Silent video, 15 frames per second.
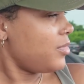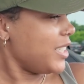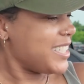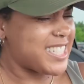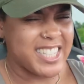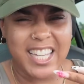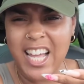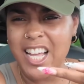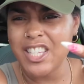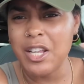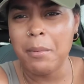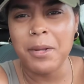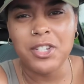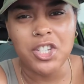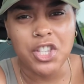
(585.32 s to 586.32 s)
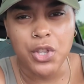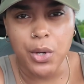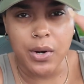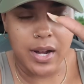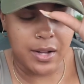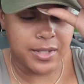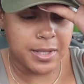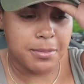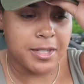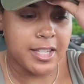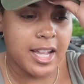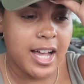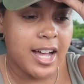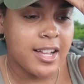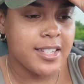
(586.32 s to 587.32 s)
stocks, I'm going to just throw out some
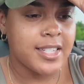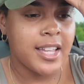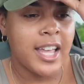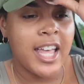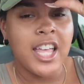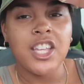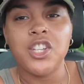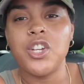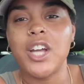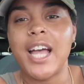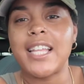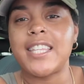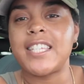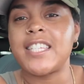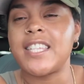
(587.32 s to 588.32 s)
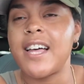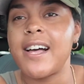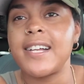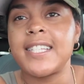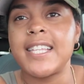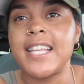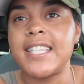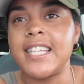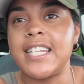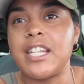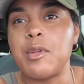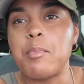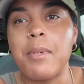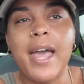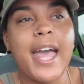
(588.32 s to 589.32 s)
stocks. You got the stocks that's in
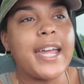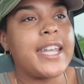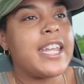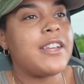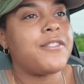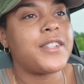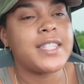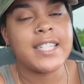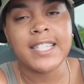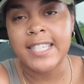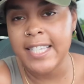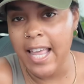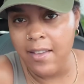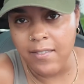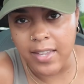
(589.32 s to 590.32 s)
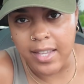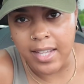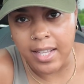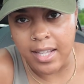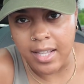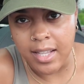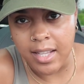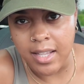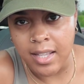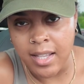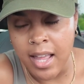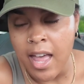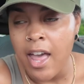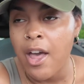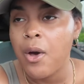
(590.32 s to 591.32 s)
the Magnificent Seven.
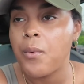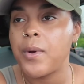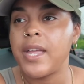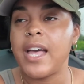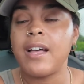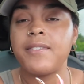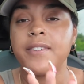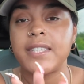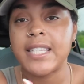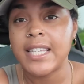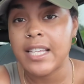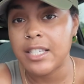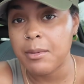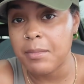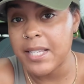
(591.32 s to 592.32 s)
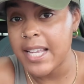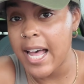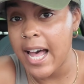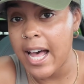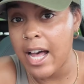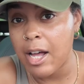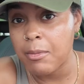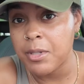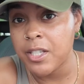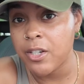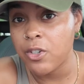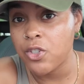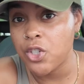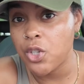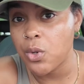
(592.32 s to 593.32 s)
When you have some time,
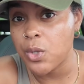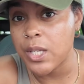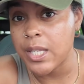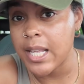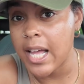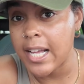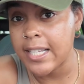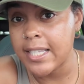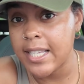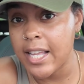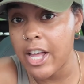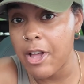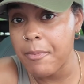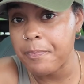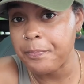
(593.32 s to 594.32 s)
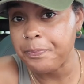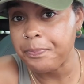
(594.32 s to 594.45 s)
search those stocks up.